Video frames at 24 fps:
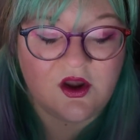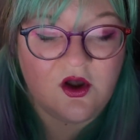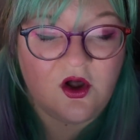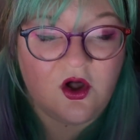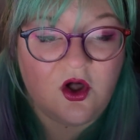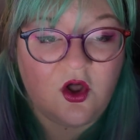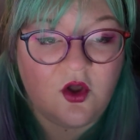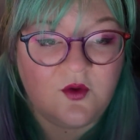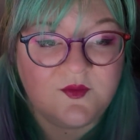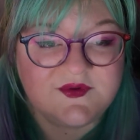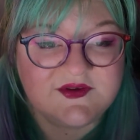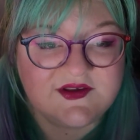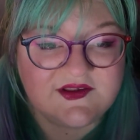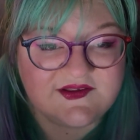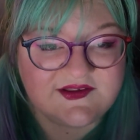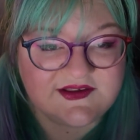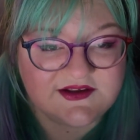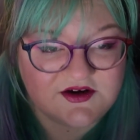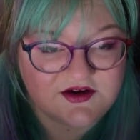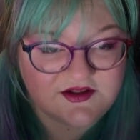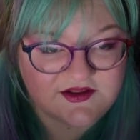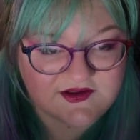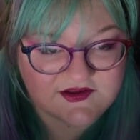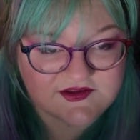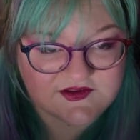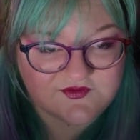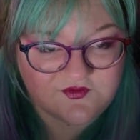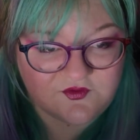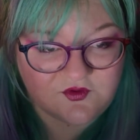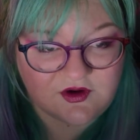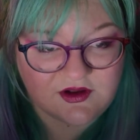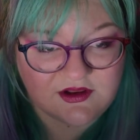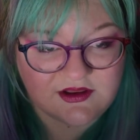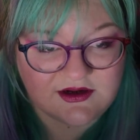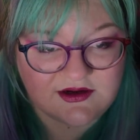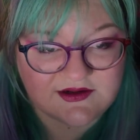Holmes considered this
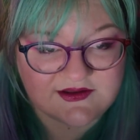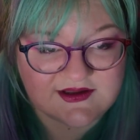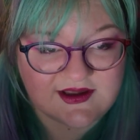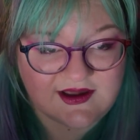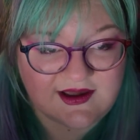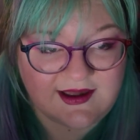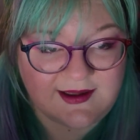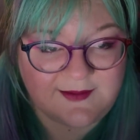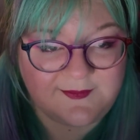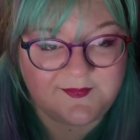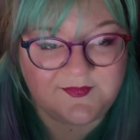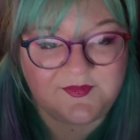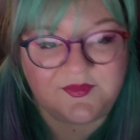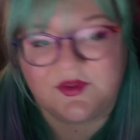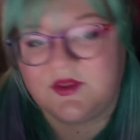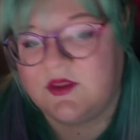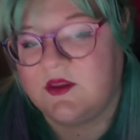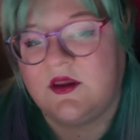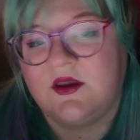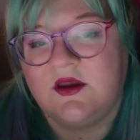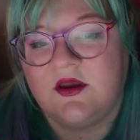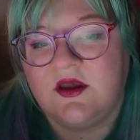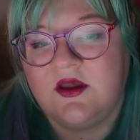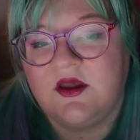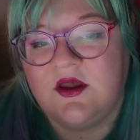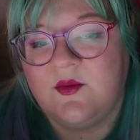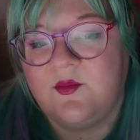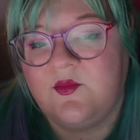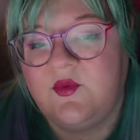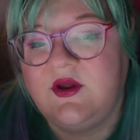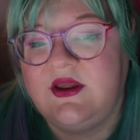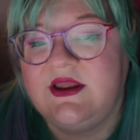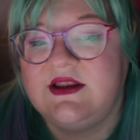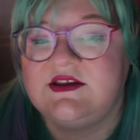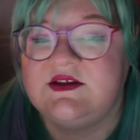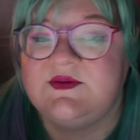for a little time.
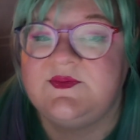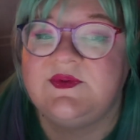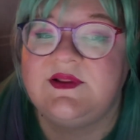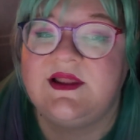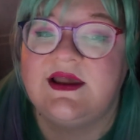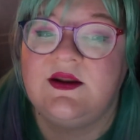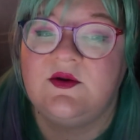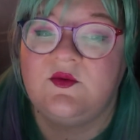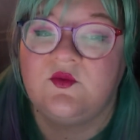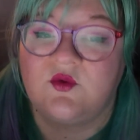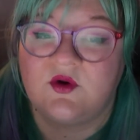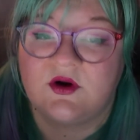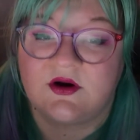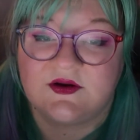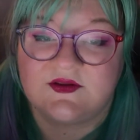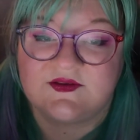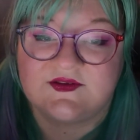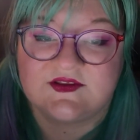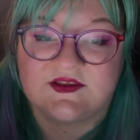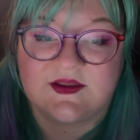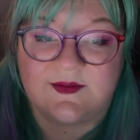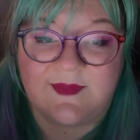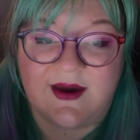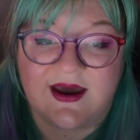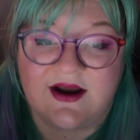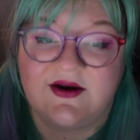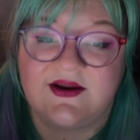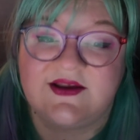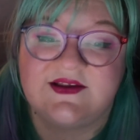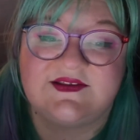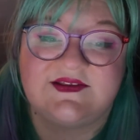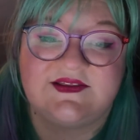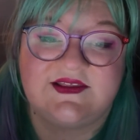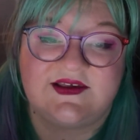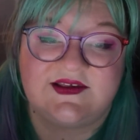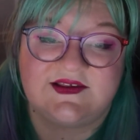"Put into plain words, the matter
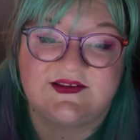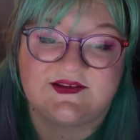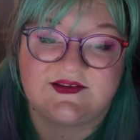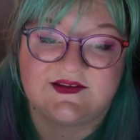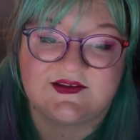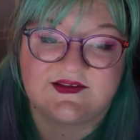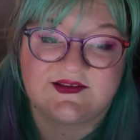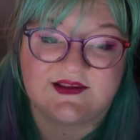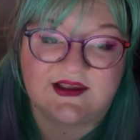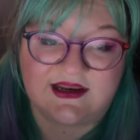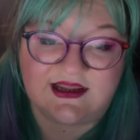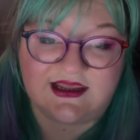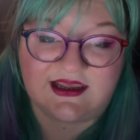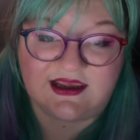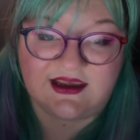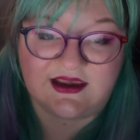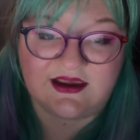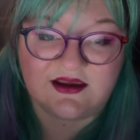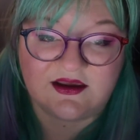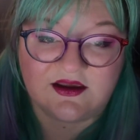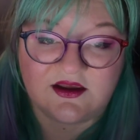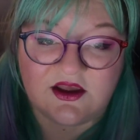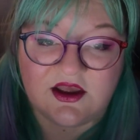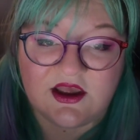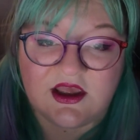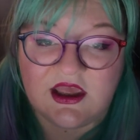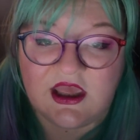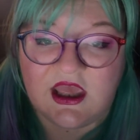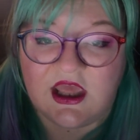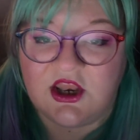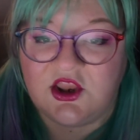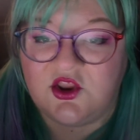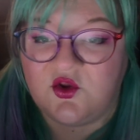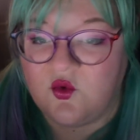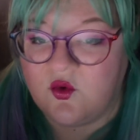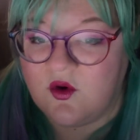is this," said he.
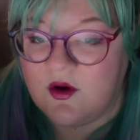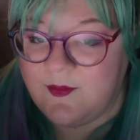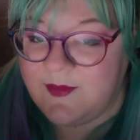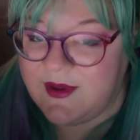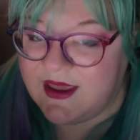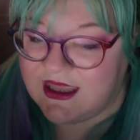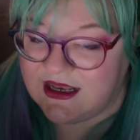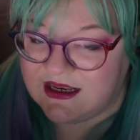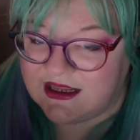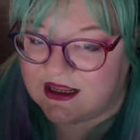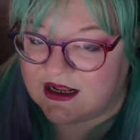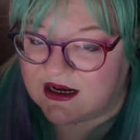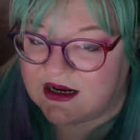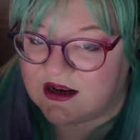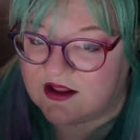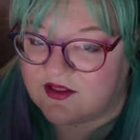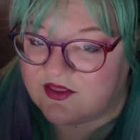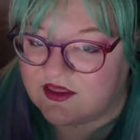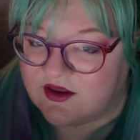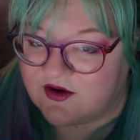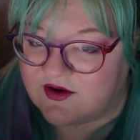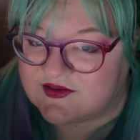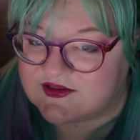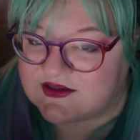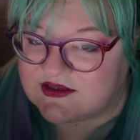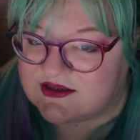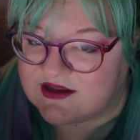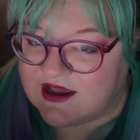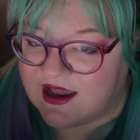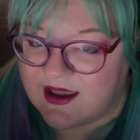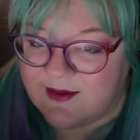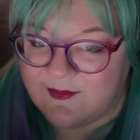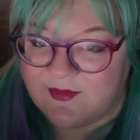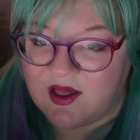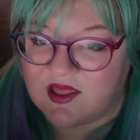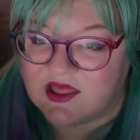"In your opinion, there is a
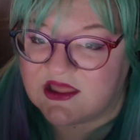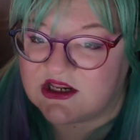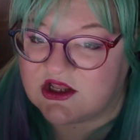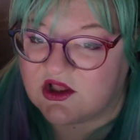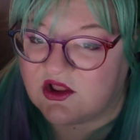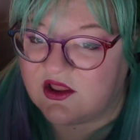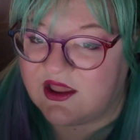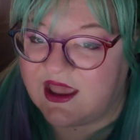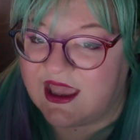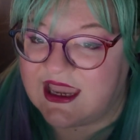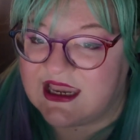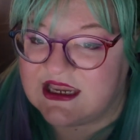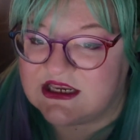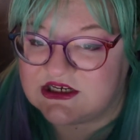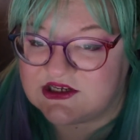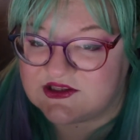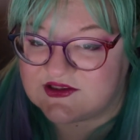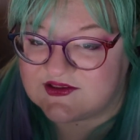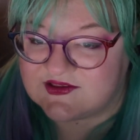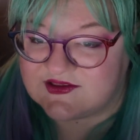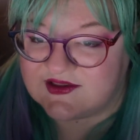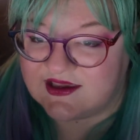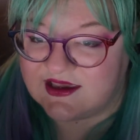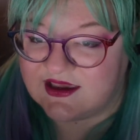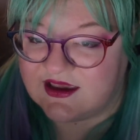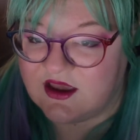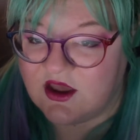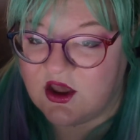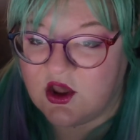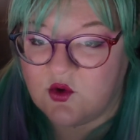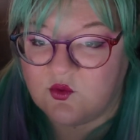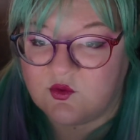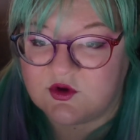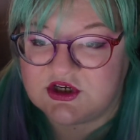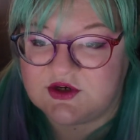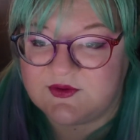diabolical agency
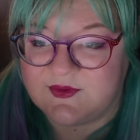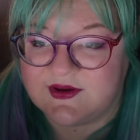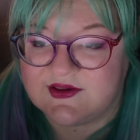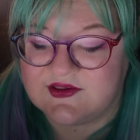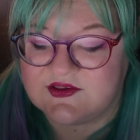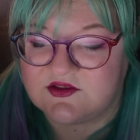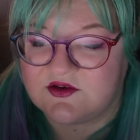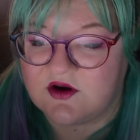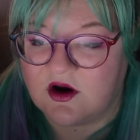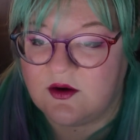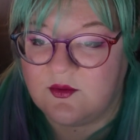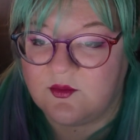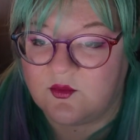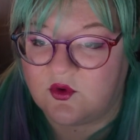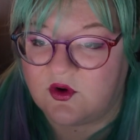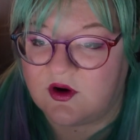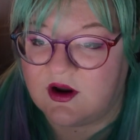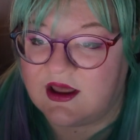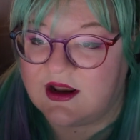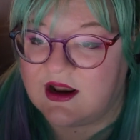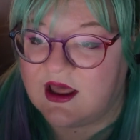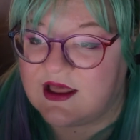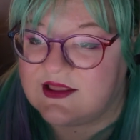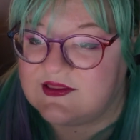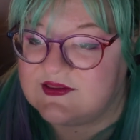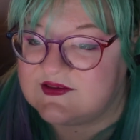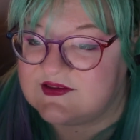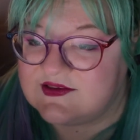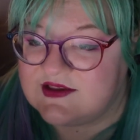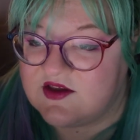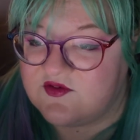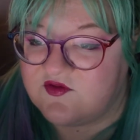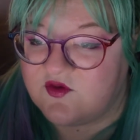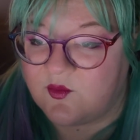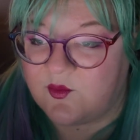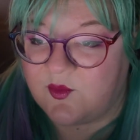which makes Dartmoor an
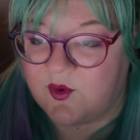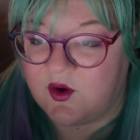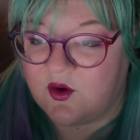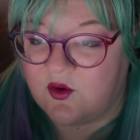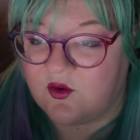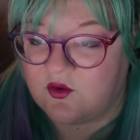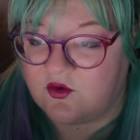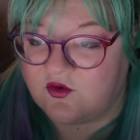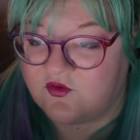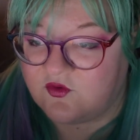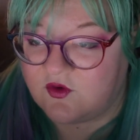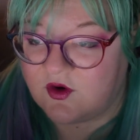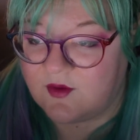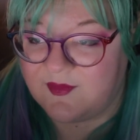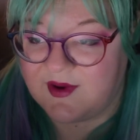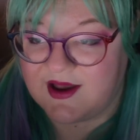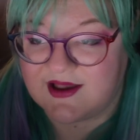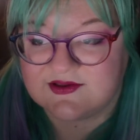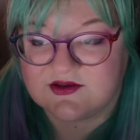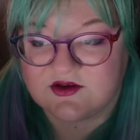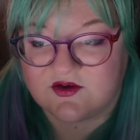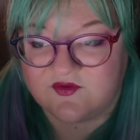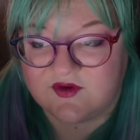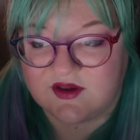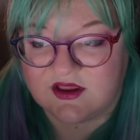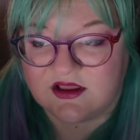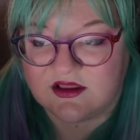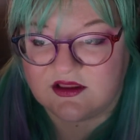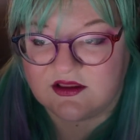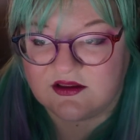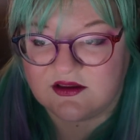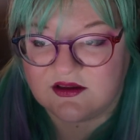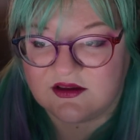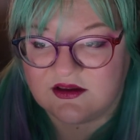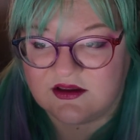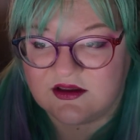unsafe abode for a Baskerville.
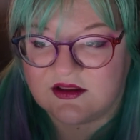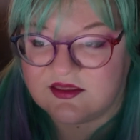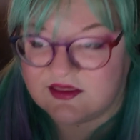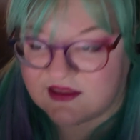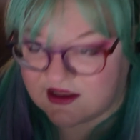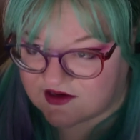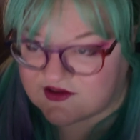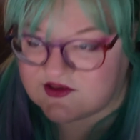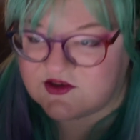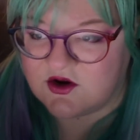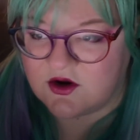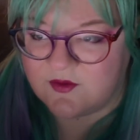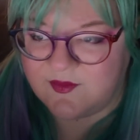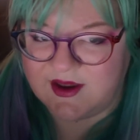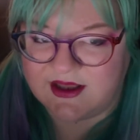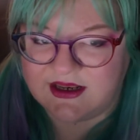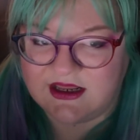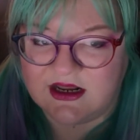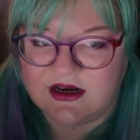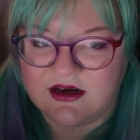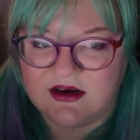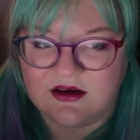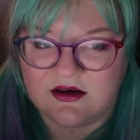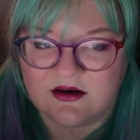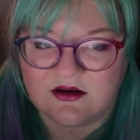That is your opinion?"